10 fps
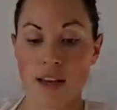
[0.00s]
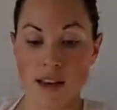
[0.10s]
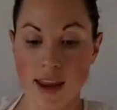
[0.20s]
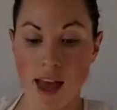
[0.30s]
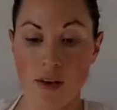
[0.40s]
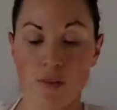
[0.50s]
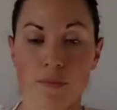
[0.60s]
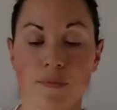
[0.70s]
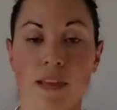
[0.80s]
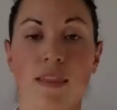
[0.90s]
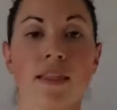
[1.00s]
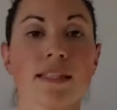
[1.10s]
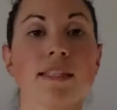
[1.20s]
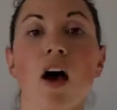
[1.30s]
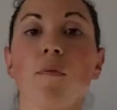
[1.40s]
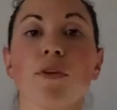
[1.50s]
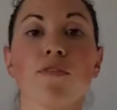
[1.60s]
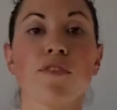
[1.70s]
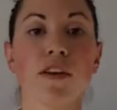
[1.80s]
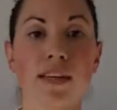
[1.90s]
now this is how I'm going to
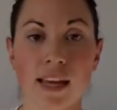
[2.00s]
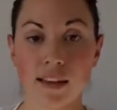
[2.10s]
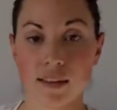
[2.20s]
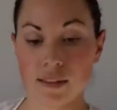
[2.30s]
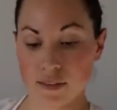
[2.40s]
fill it in.